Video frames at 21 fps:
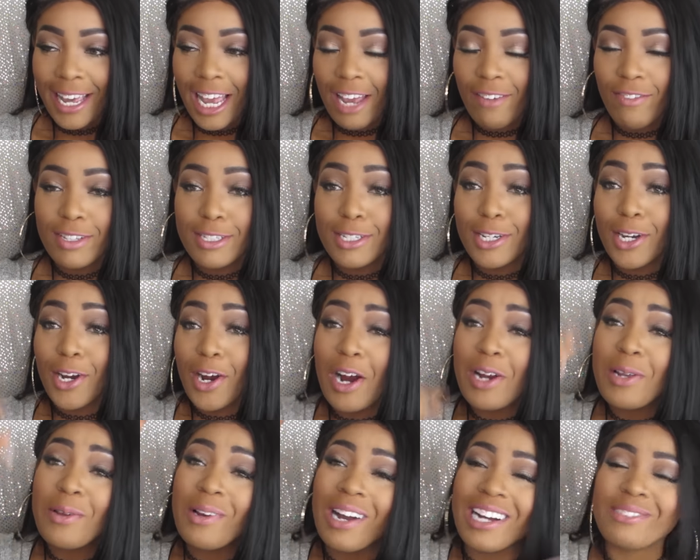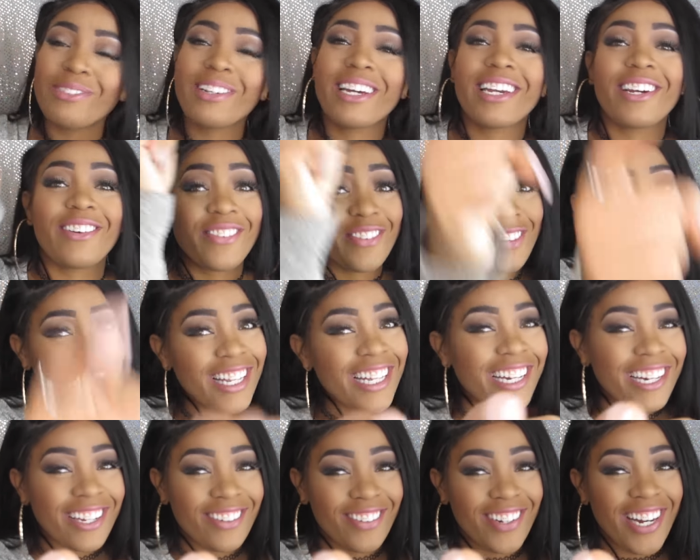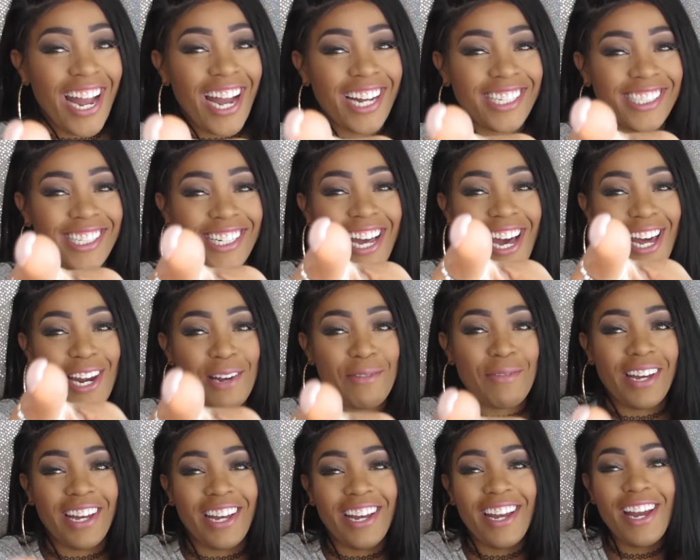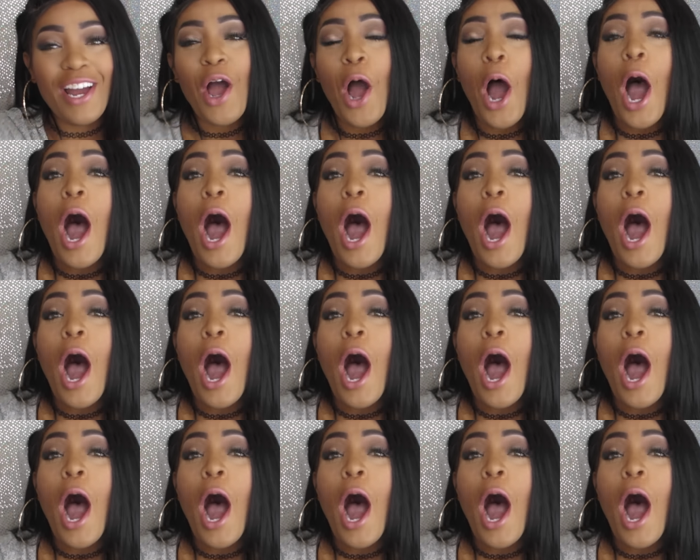if it's a girl, you guys will get a really good reaction out of me.